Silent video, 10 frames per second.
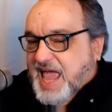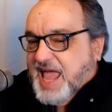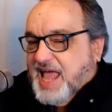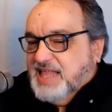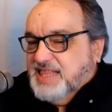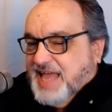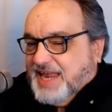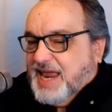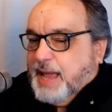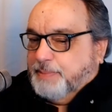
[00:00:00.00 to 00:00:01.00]
That
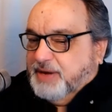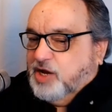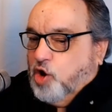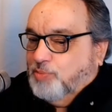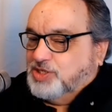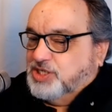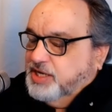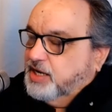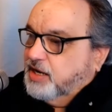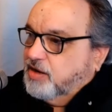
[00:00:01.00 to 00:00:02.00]
happening almost a
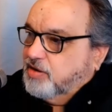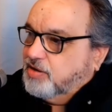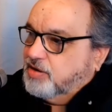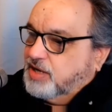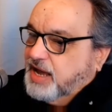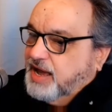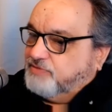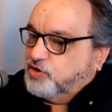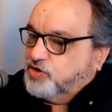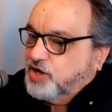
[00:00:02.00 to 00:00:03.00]
year
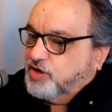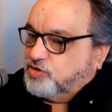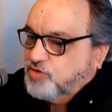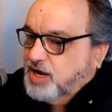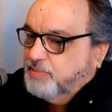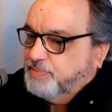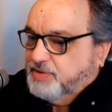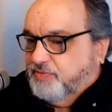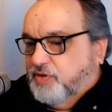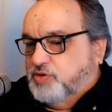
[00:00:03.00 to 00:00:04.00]
after Donald Trump had
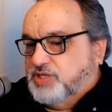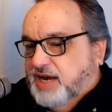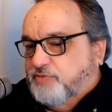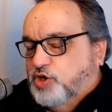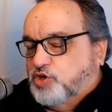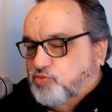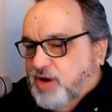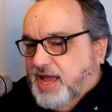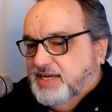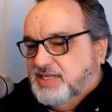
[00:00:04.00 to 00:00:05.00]
revoked California's
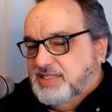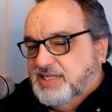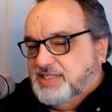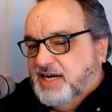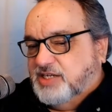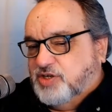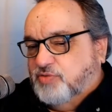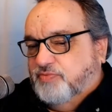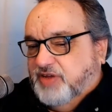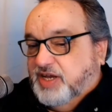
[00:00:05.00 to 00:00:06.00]
right to set its
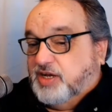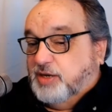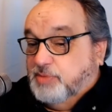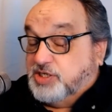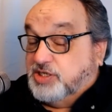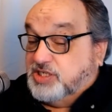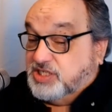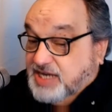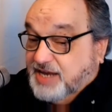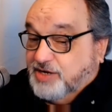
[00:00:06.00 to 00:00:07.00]
own vehicle emission
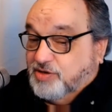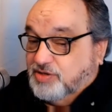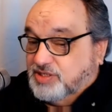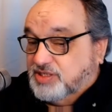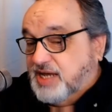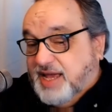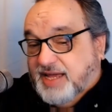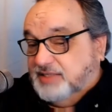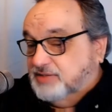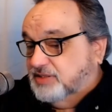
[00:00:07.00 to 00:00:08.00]
standards.
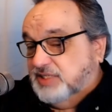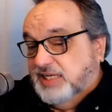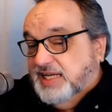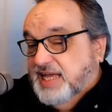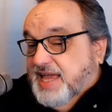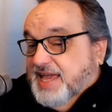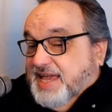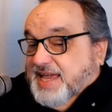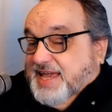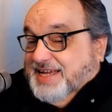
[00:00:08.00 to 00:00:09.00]
And
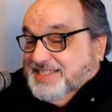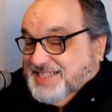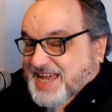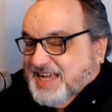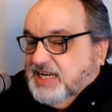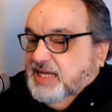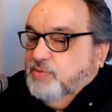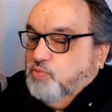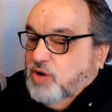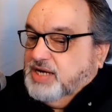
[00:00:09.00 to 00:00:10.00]
exactly
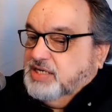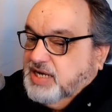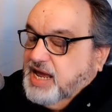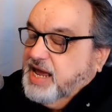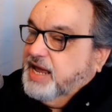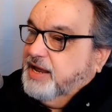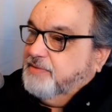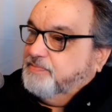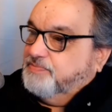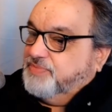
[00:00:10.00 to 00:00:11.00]
one day
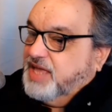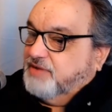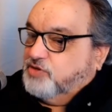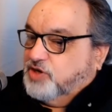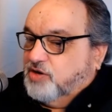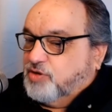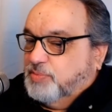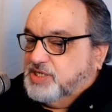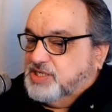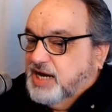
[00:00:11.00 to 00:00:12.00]
after Donald Trump had
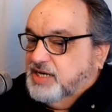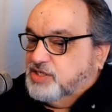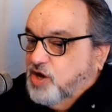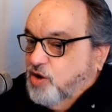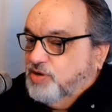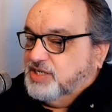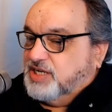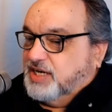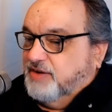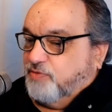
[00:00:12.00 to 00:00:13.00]
signed his own
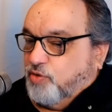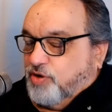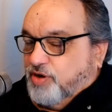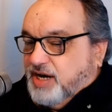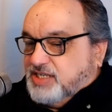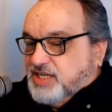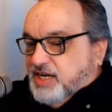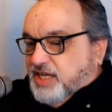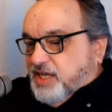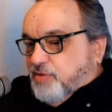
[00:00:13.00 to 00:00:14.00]
executive order
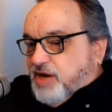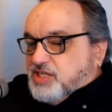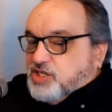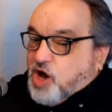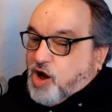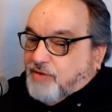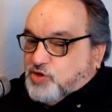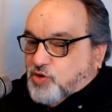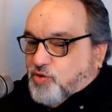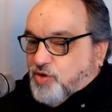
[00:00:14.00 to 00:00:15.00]
extending U.S.
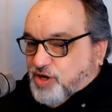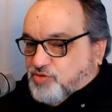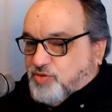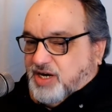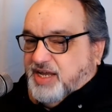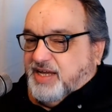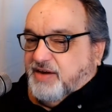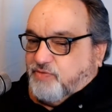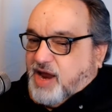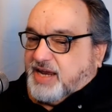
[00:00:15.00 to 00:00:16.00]
offshore oil drilling and
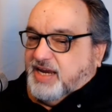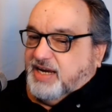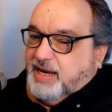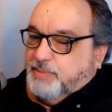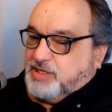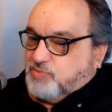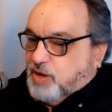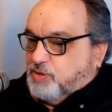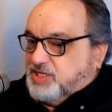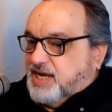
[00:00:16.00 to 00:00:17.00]
fracking limits while
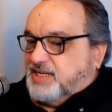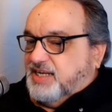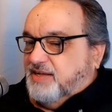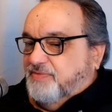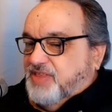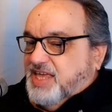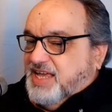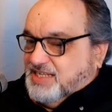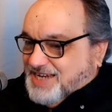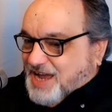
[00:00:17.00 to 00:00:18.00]
protecting
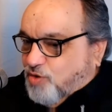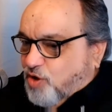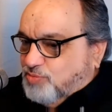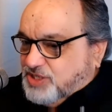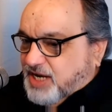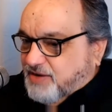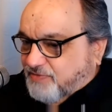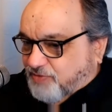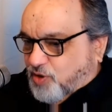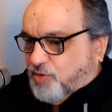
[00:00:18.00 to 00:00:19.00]
his now home state of
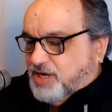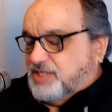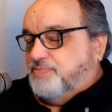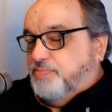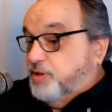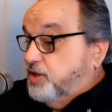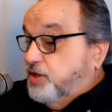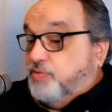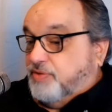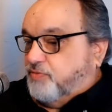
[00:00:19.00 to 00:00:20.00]
Florida's
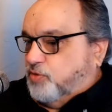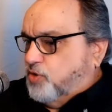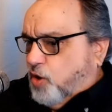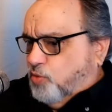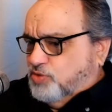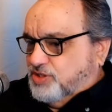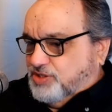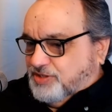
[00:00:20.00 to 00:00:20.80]
beautiful coast.